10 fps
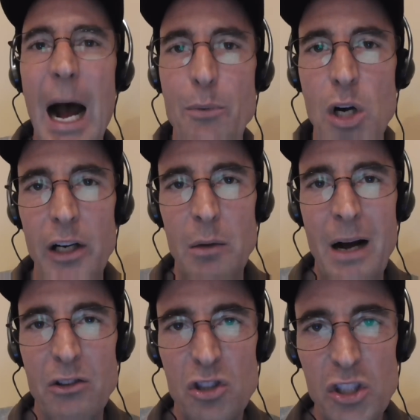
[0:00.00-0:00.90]
I'm talking
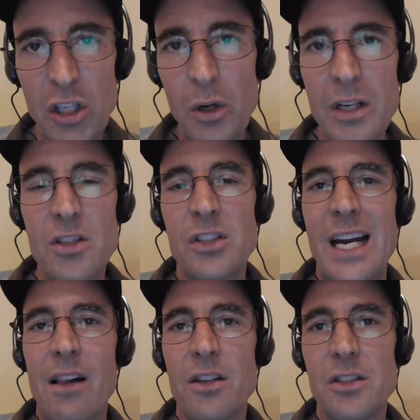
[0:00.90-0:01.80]
about serious
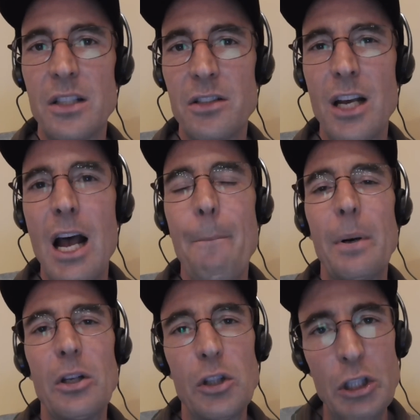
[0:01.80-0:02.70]
analysis.
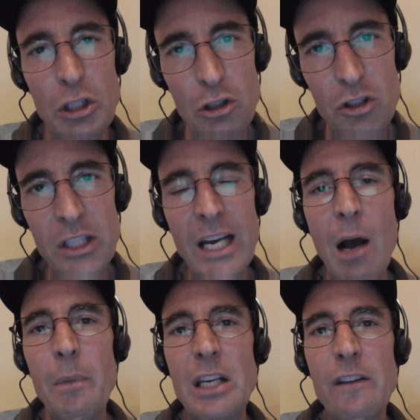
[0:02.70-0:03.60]
But did you see
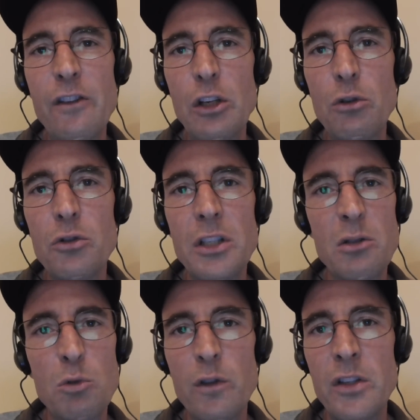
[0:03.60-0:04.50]
how many views
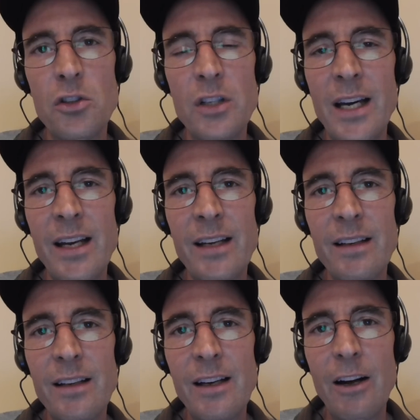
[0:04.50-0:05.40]
his movies are getting?
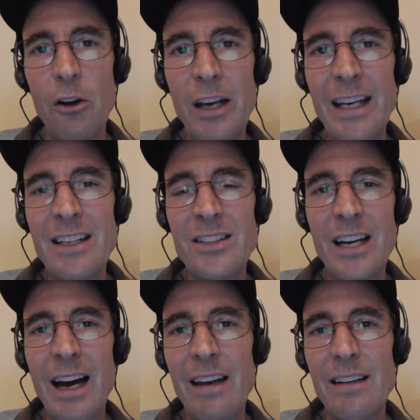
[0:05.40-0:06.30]
Okay, and he's
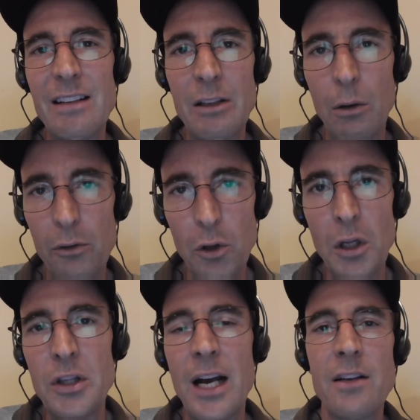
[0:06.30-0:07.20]
got, you know,
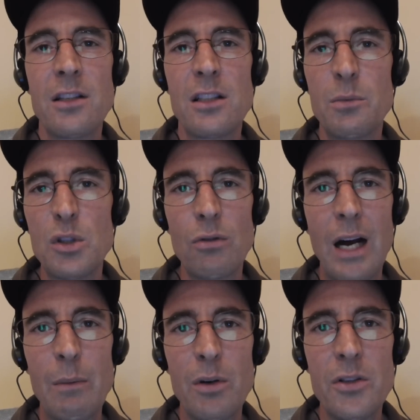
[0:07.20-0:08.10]
30,000
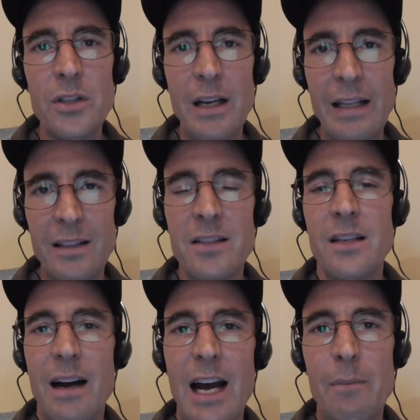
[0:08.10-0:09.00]
subscribers at this
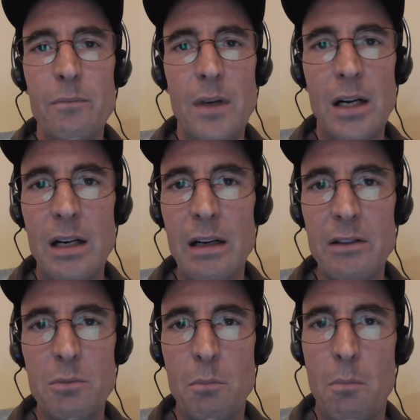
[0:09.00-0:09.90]
time.
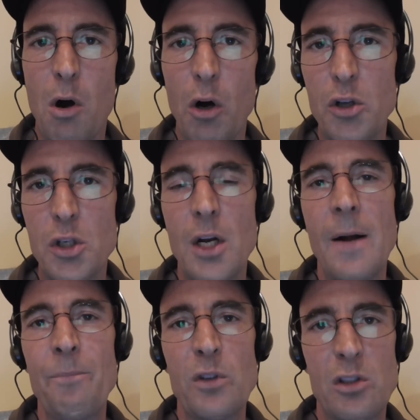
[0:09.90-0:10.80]
It's March
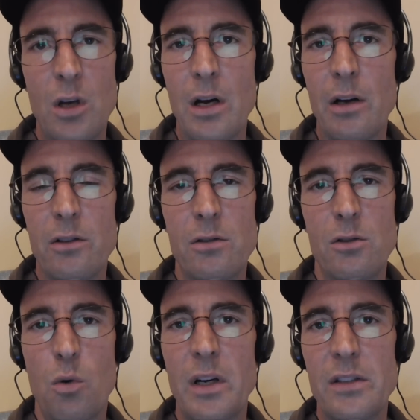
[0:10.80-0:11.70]

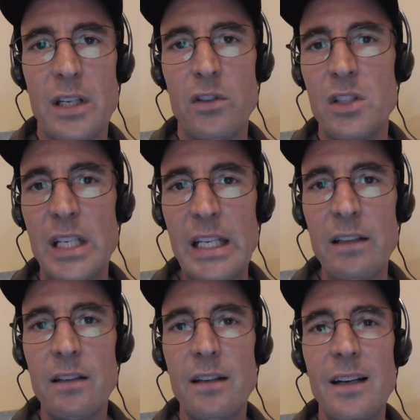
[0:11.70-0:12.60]

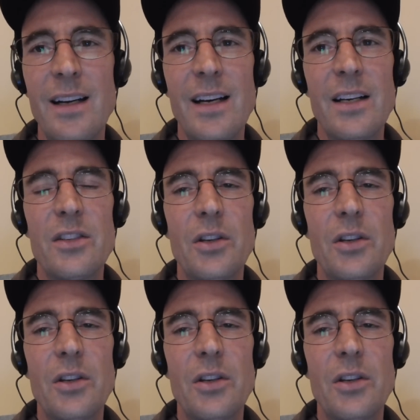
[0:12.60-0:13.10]
2017.